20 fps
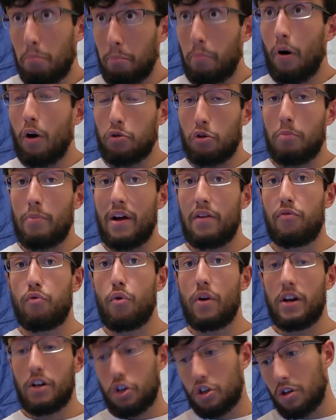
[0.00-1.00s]
pardon my
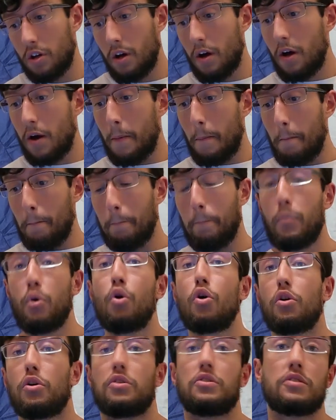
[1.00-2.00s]
French,
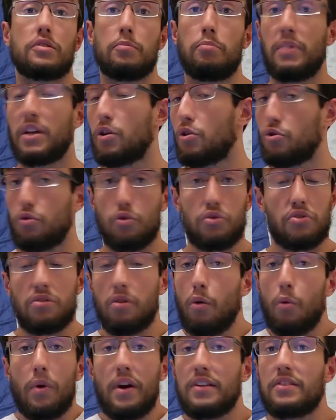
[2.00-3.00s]
bogus, because you
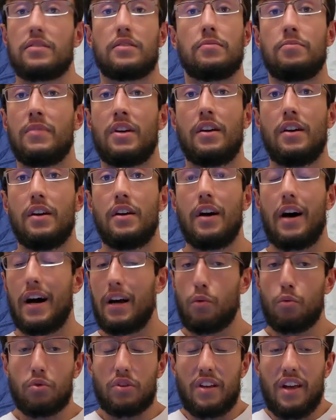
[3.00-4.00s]
still rest. I
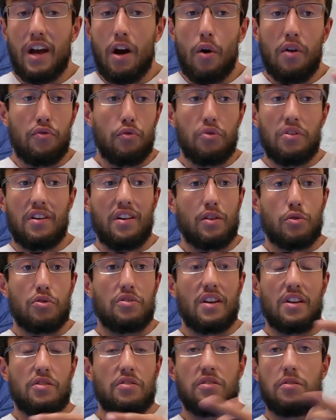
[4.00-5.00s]
don't care if you did
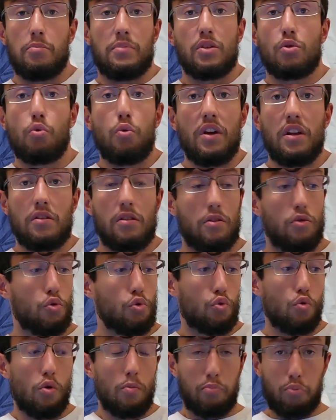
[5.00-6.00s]
exercises in between. You
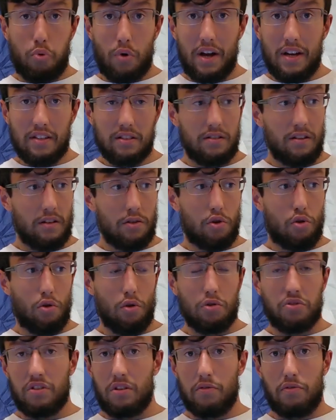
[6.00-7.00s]
do a press, then
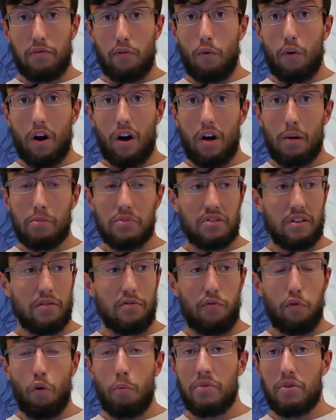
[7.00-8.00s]
curls, then four arms, then
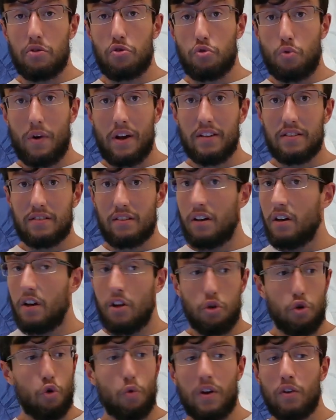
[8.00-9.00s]
four minutes rest.
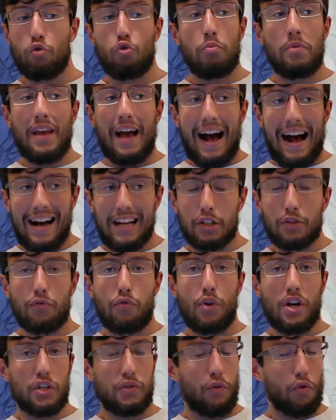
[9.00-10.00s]
You're to be as
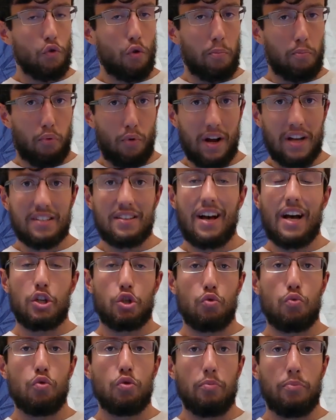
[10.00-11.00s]
fresh for your press
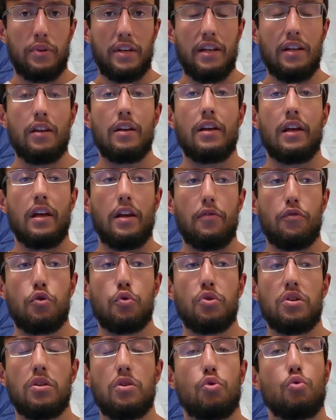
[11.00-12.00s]
as you would be if you
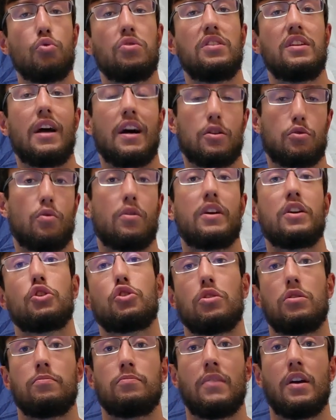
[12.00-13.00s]
didn't do the
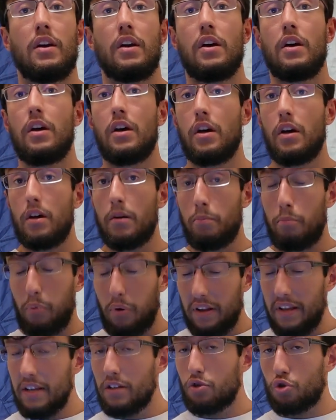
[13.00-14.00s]
isolation.
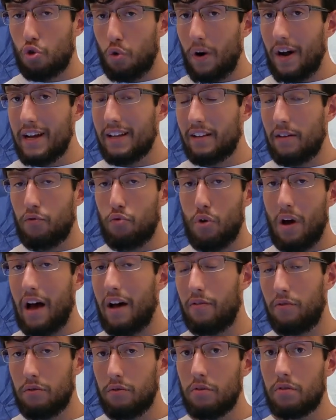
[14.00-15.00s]
Please try it if you
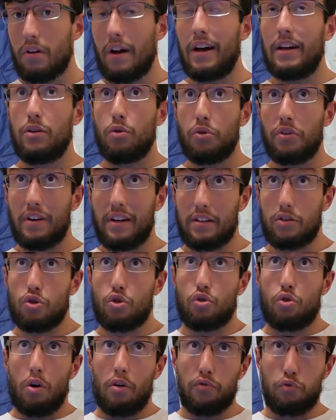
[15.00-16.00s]
haven't. I know that it's
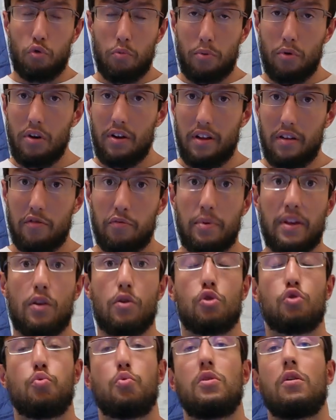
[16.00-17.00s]
tough to believe
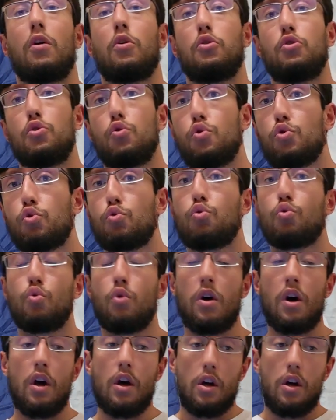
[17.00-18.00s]
because we are used
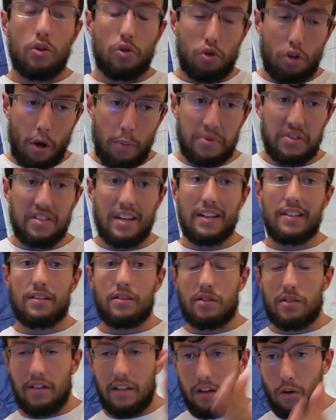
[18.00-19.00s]
to top sets,
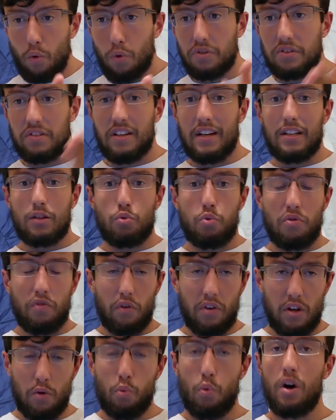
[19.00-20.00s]
single sets with
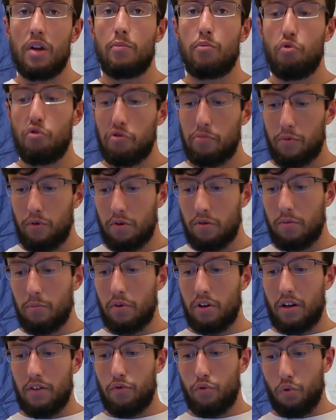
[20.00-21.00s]
only one movement,
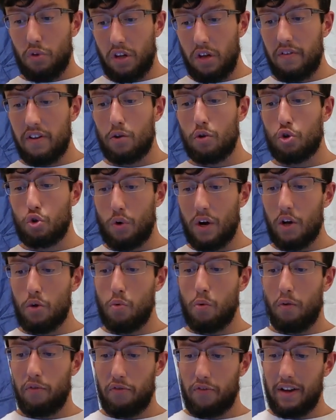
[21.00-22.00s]
but if you give it a try, you
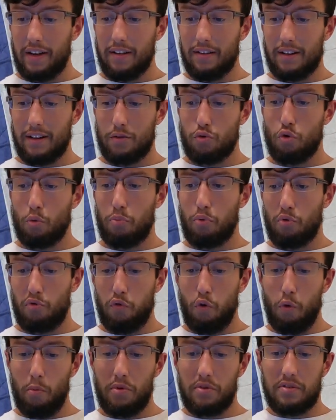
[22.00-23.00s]
will find that your
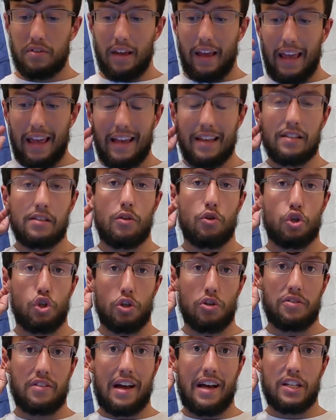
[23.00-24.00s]
performance is
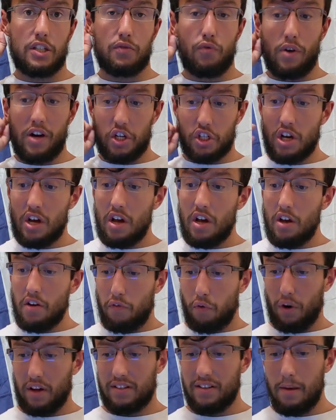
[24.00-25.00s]
just as fresh.
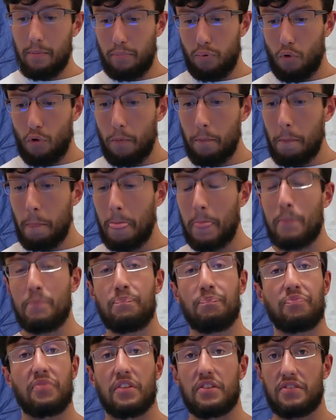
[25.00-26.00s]
For example,
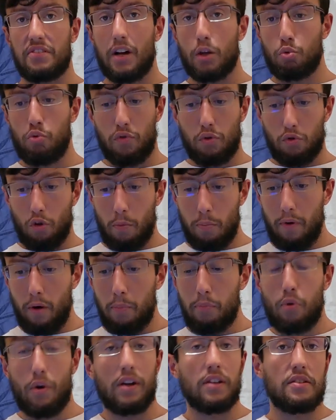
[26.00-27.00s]
start with a dumbbell
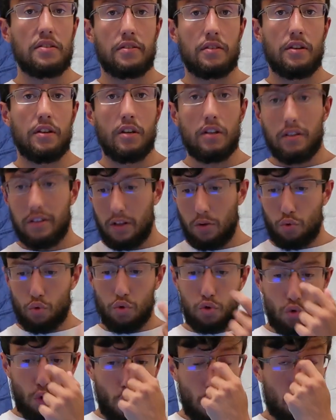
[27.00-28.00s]
press, then do
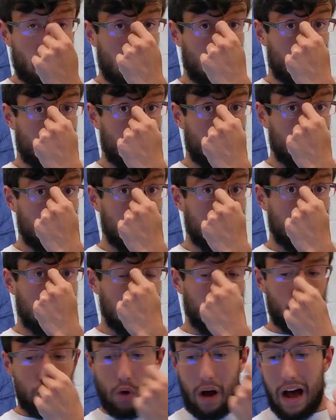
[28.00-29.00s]
skull crushers,
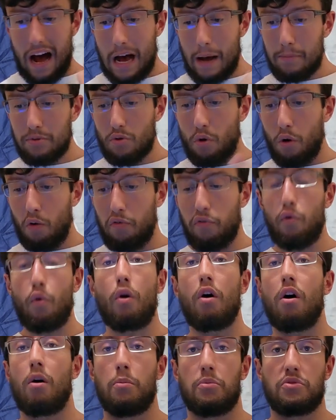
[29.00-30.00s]
then do abs or
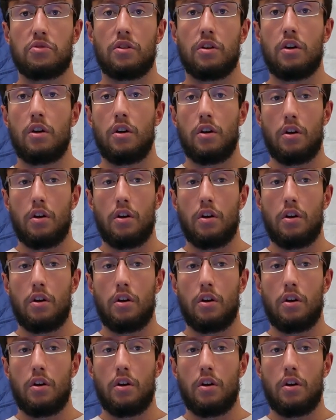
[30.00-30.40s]
forearms.